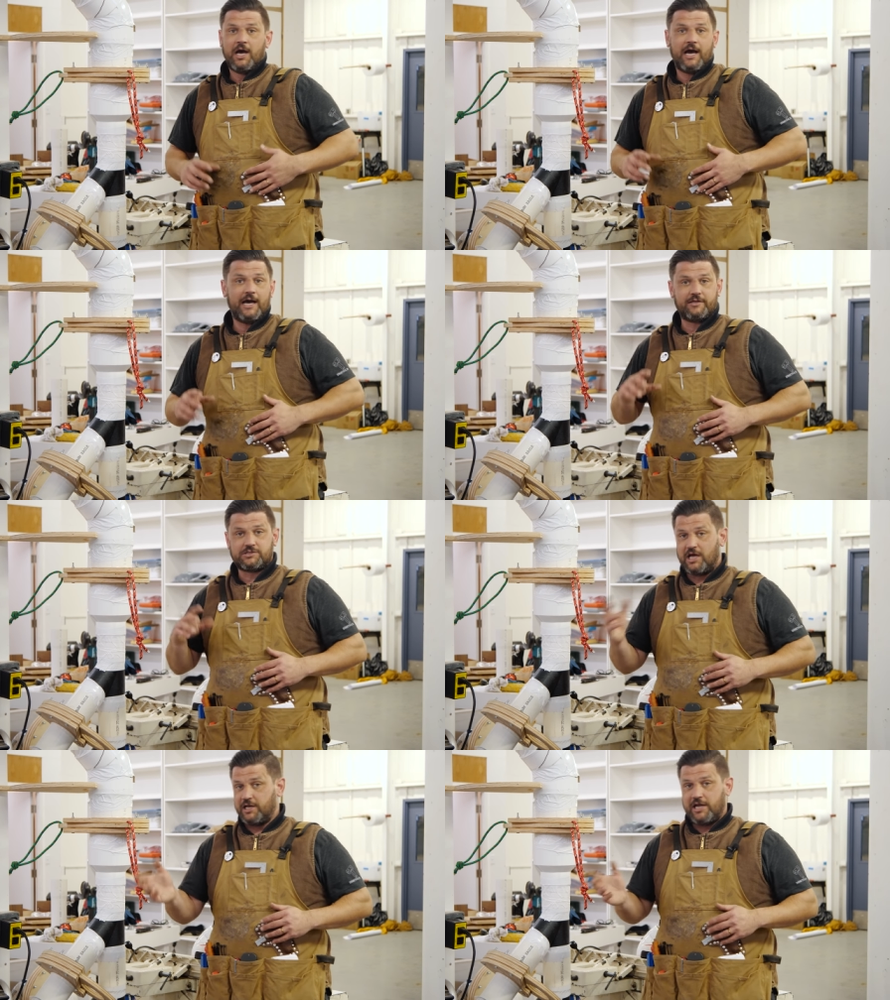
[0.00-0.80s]
Uh,
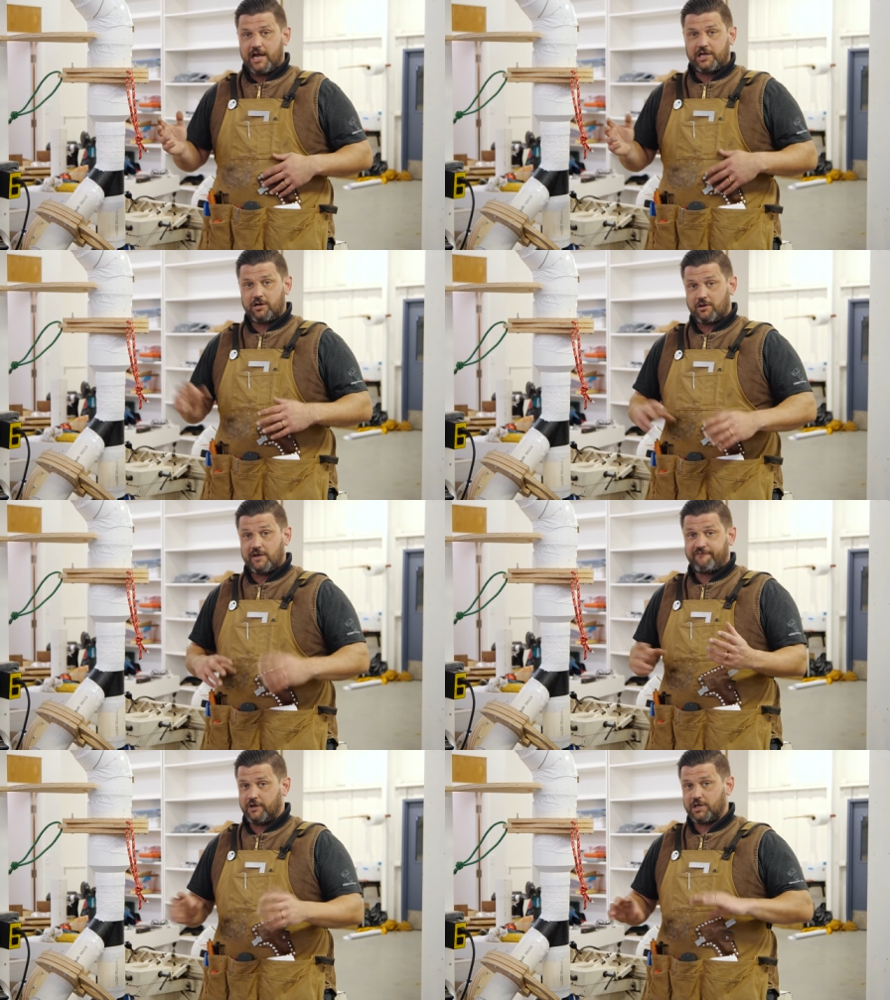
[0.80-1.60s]
there's not a ninety
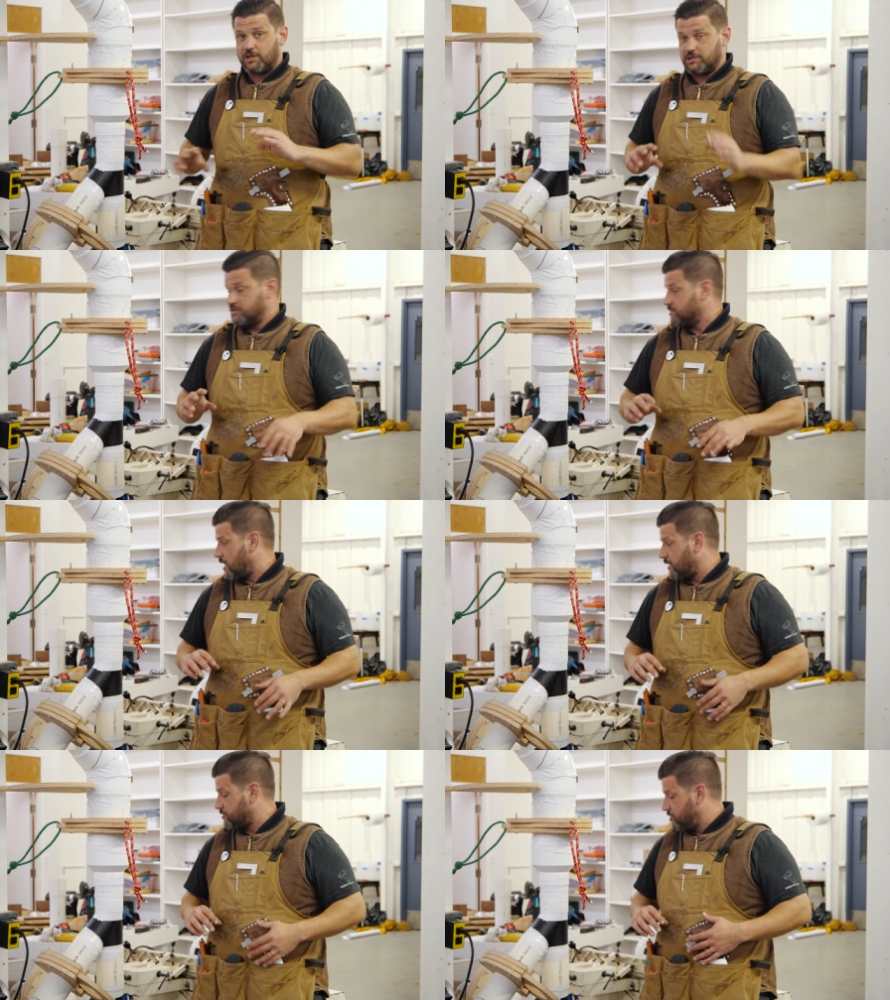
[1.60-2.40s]
degree fitting in this
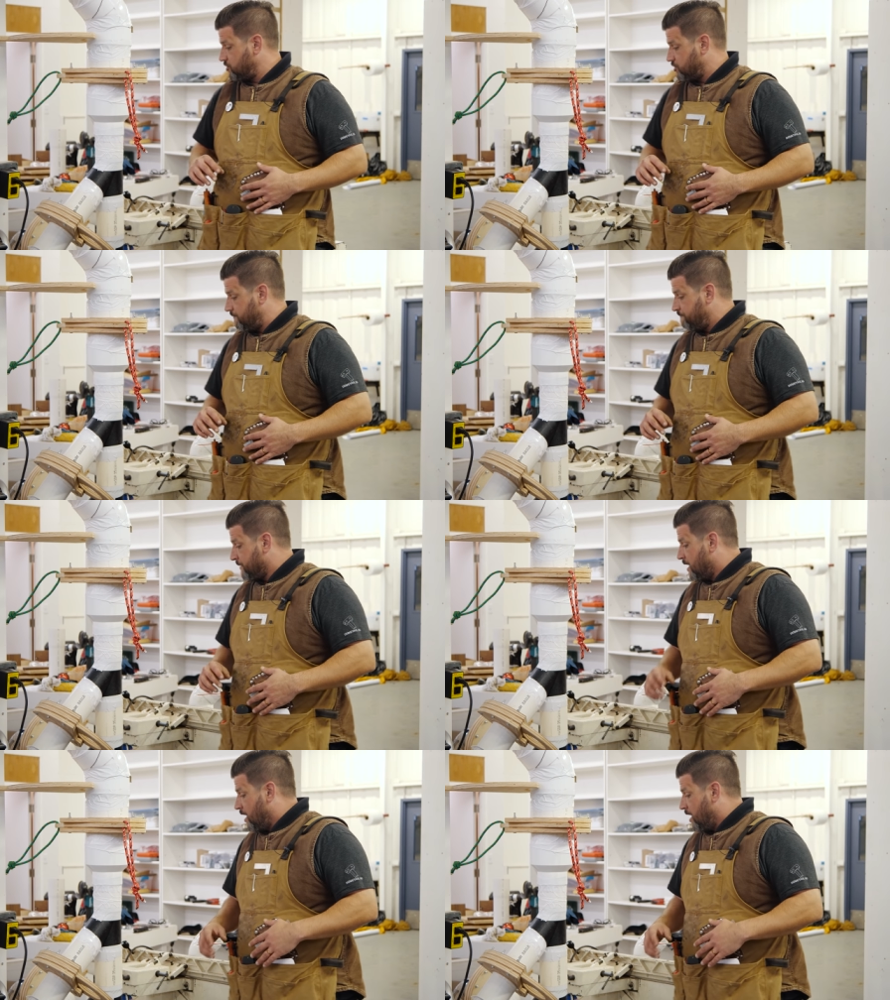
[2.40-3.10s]
entire system.